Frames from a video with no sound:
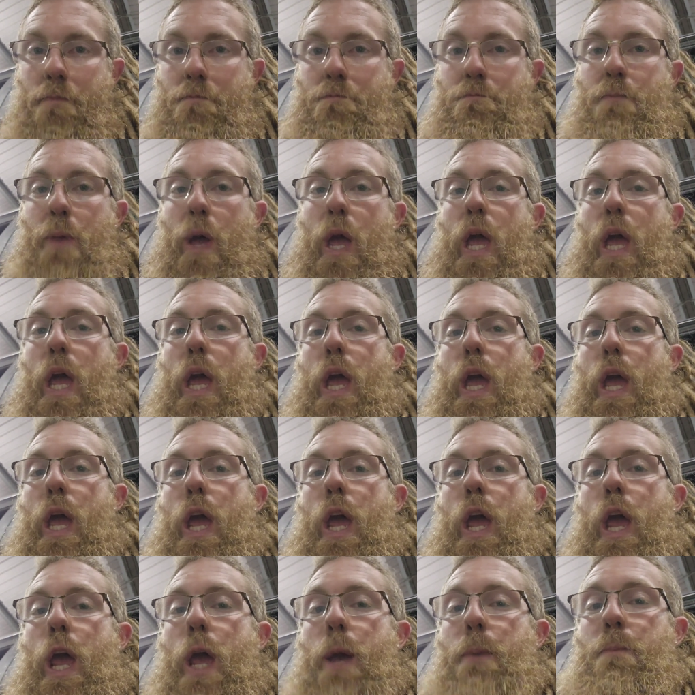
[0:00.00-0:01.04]

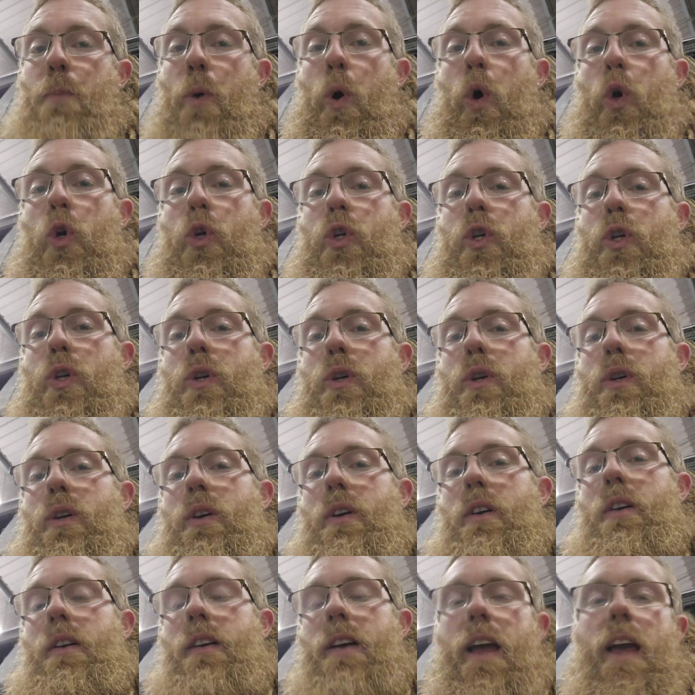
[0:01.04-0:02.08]
Big push.
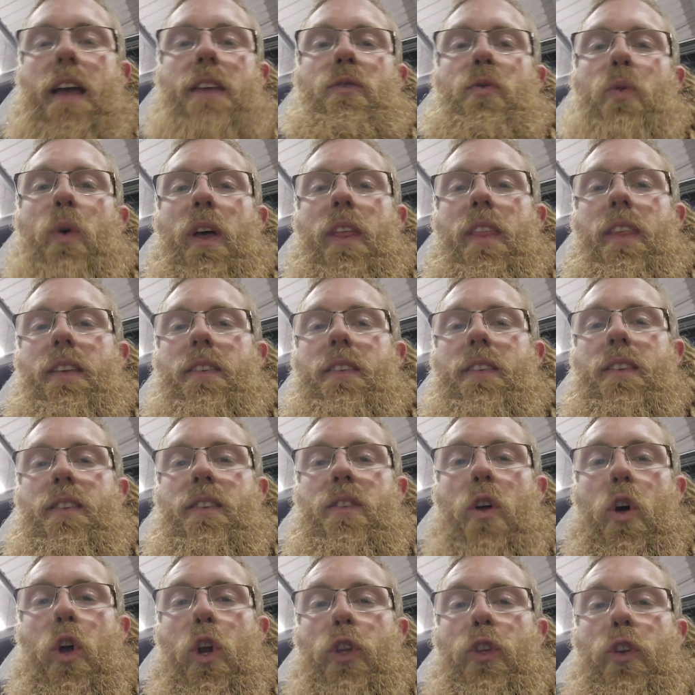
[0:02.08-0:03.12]
Hence why this is
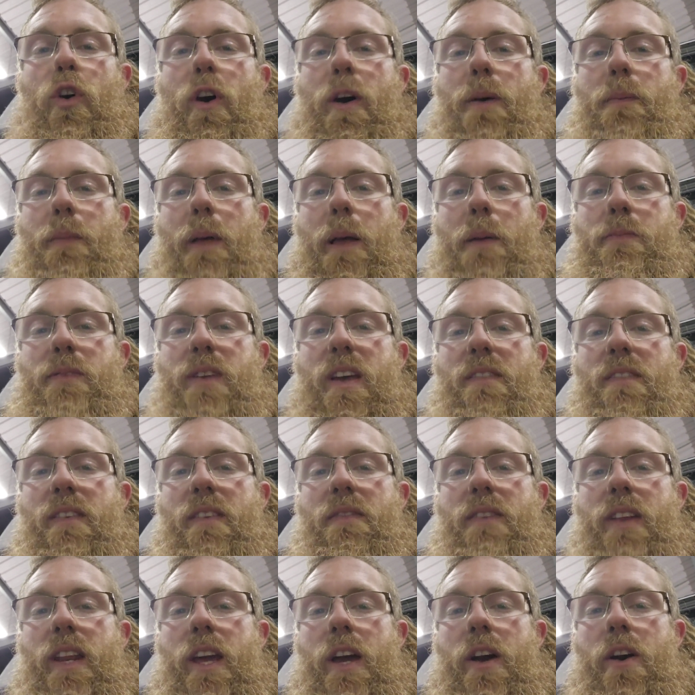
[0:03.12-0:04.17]
not a time-lapse heavy
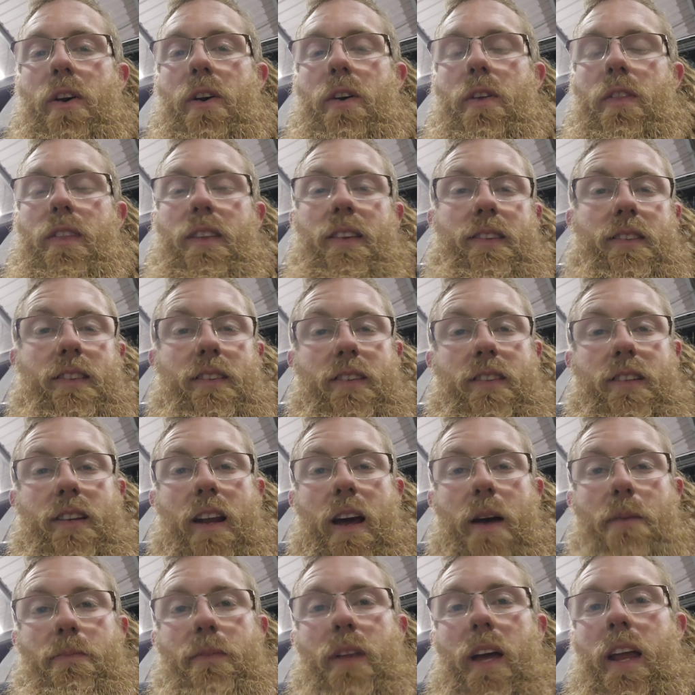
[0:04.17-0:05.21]
video. This is an
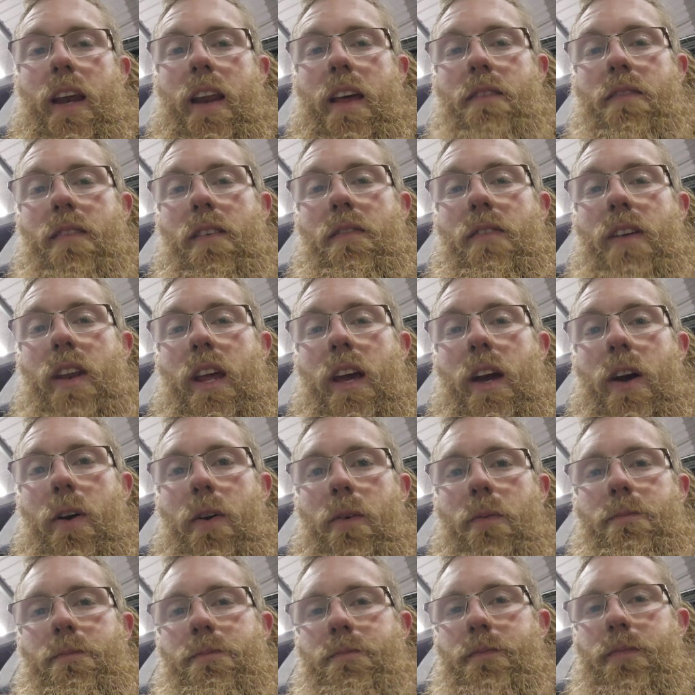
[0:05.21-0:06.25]
update heavy video.
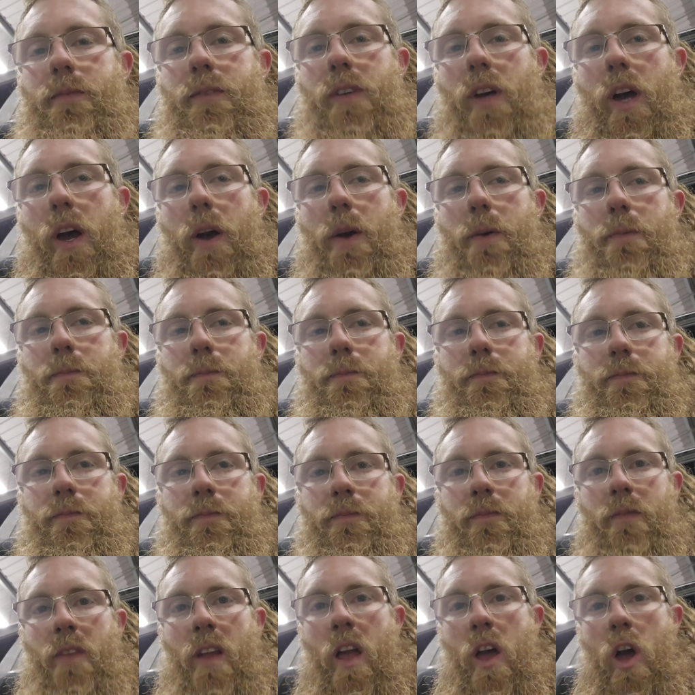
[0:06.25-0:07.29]
So,
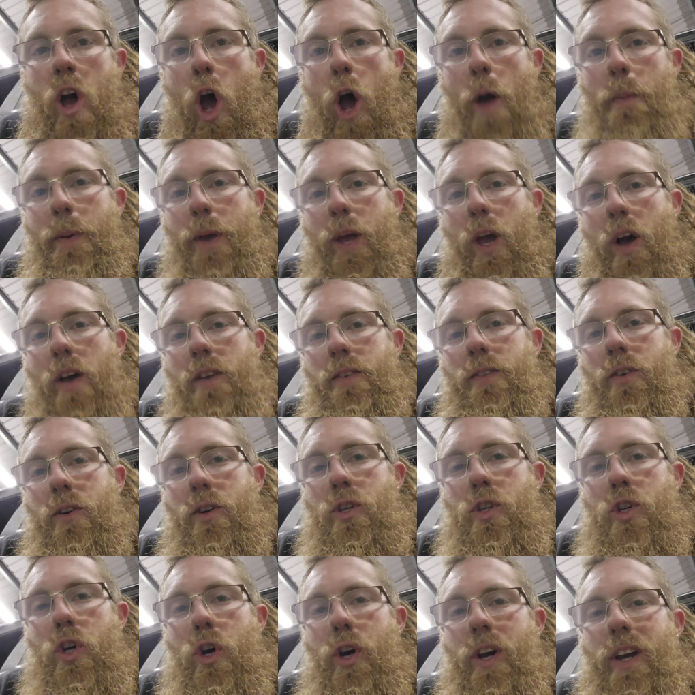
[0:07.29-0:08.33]
hope you guys are
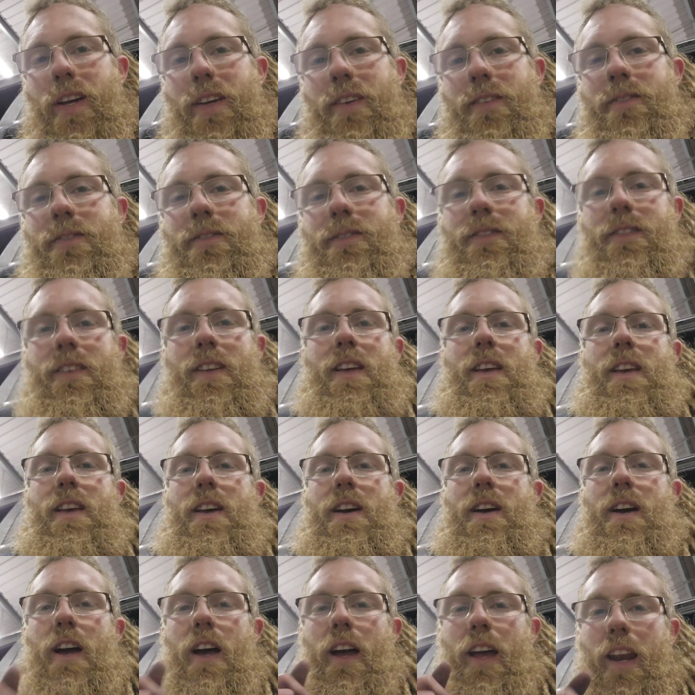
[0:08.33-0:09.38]
enjoying.
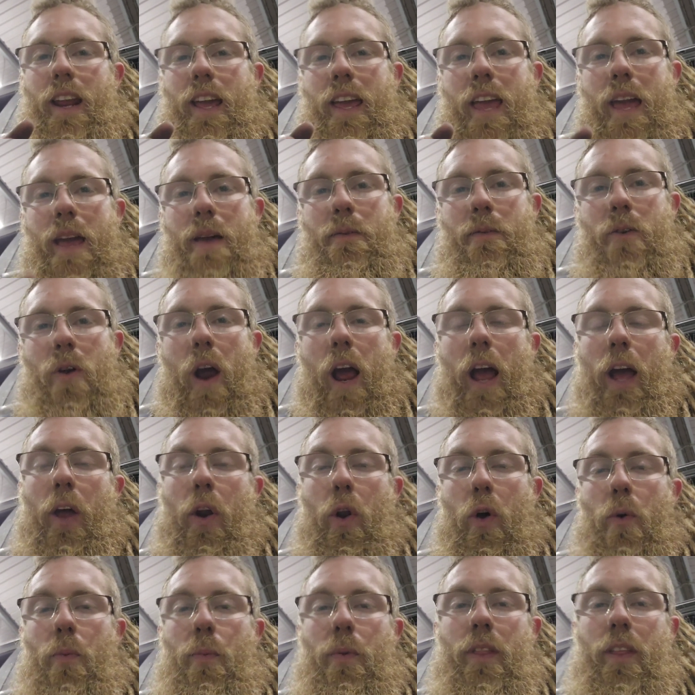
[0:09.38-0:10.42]
I'm going to keep cracking
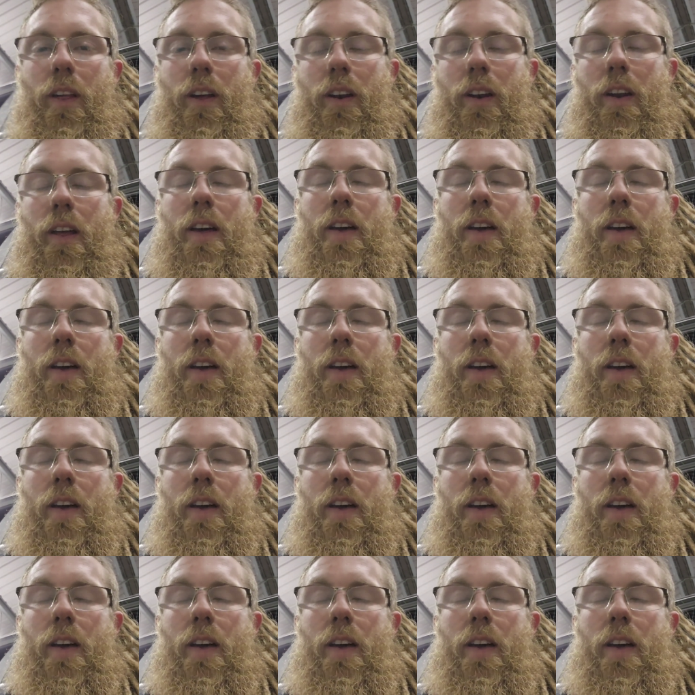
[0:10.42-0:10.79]
on with it.